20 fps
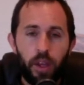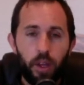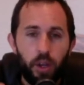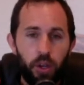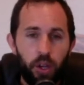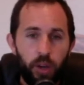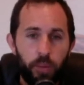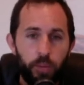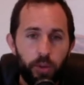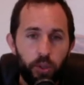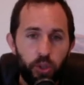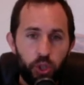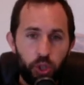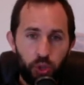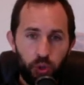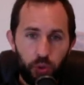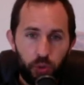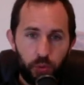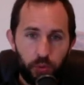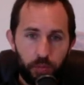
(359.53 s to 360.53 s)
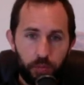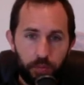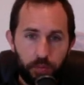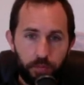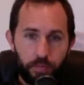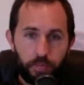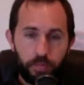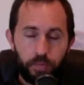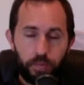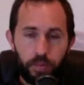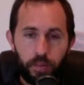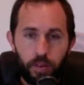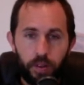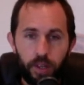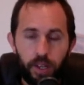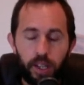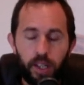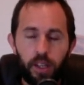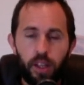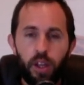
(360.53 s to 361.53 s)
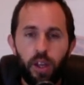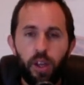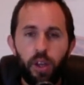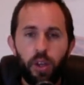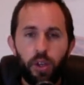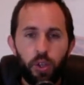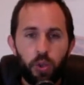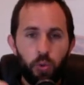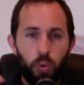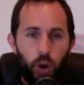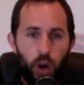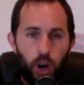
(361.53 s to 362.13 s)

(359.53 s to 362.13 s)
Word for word: Number two, right? You